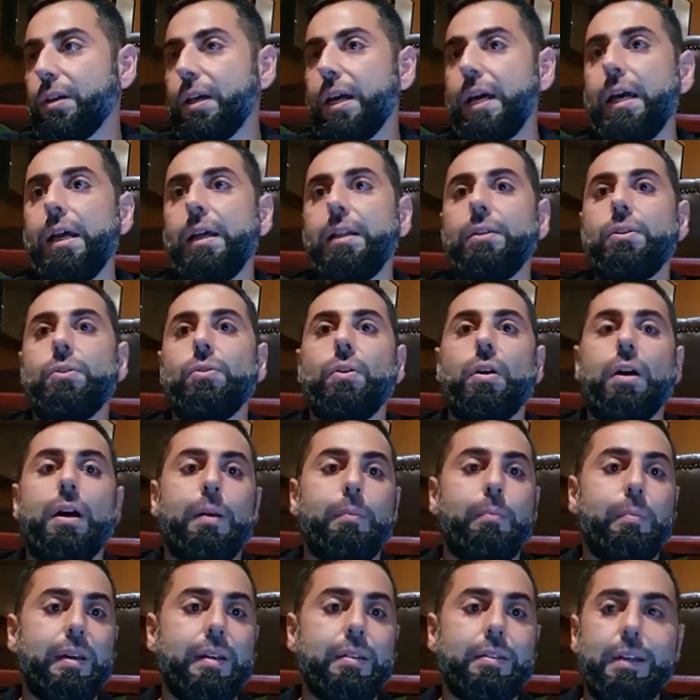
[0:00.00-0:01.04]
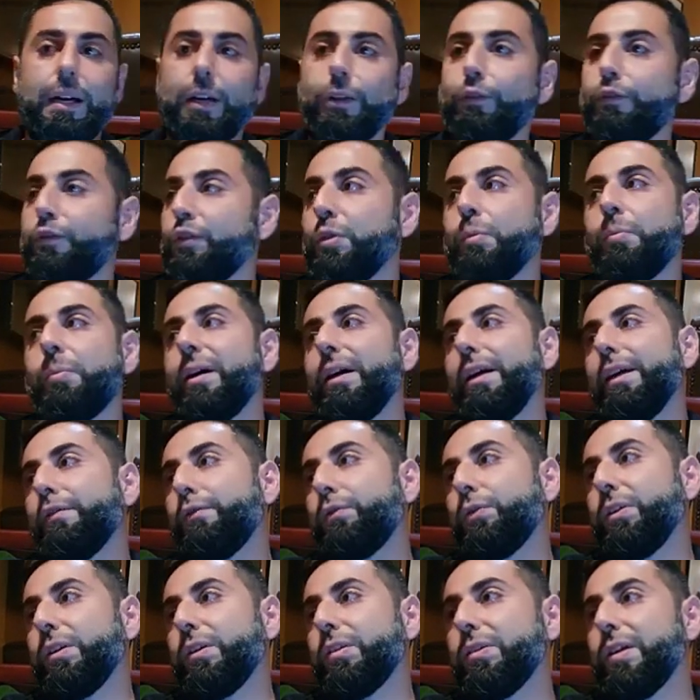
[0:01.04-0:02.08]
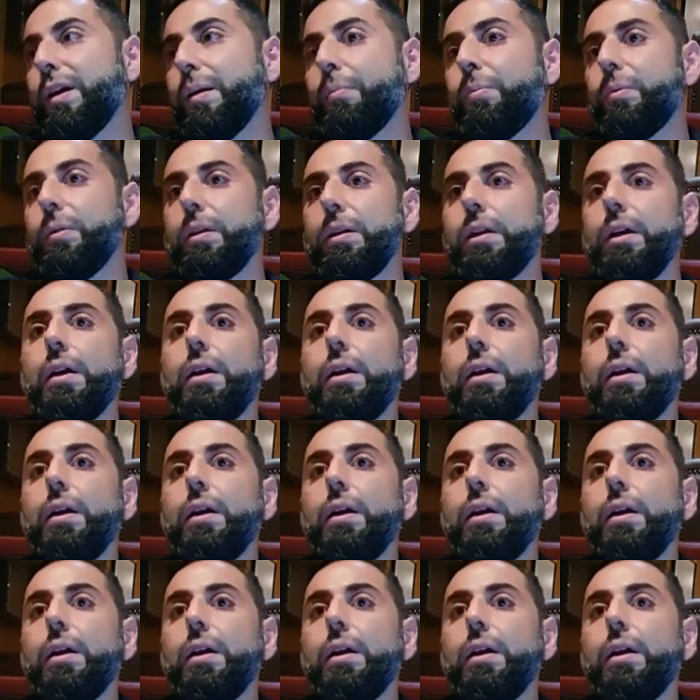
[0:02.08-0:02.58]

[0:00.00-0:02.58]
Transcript: and you are based out of Dubai, for example,